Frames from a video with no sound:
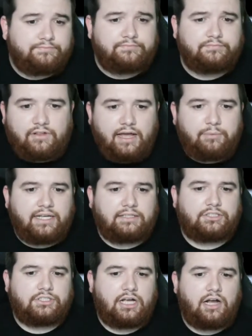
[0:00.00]
After that, we got
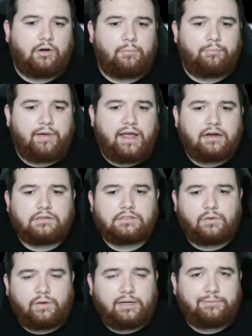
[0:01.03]
the Chicago Bears
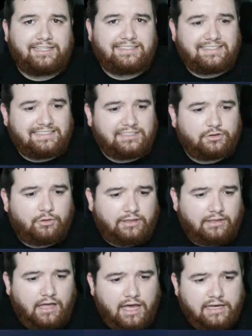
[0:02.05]
going up against the
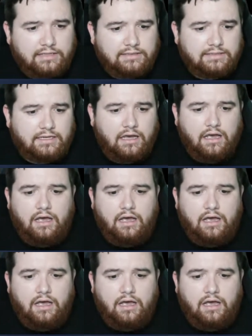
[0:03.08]
Detroit Lions.